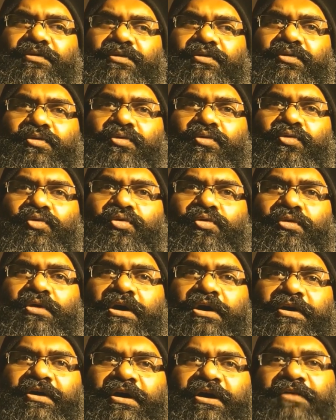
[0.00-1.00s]
who
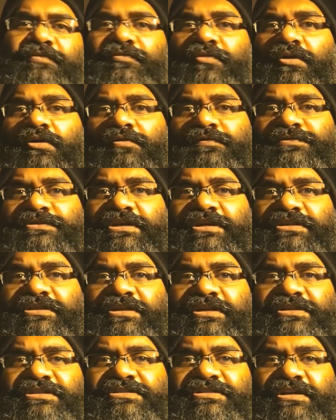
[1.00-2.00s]
are involved in
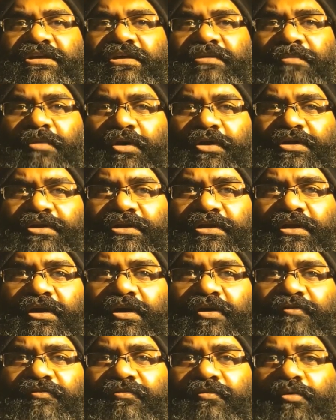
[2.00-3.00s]
this Modern
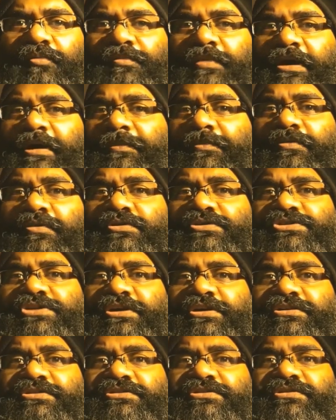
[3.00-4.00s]
Love Mumbai
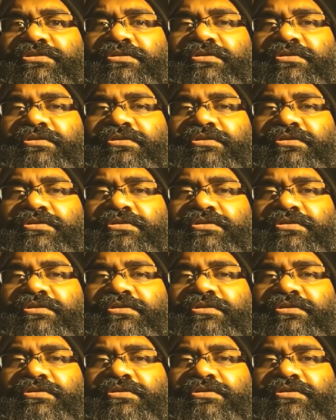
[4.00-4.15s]
project.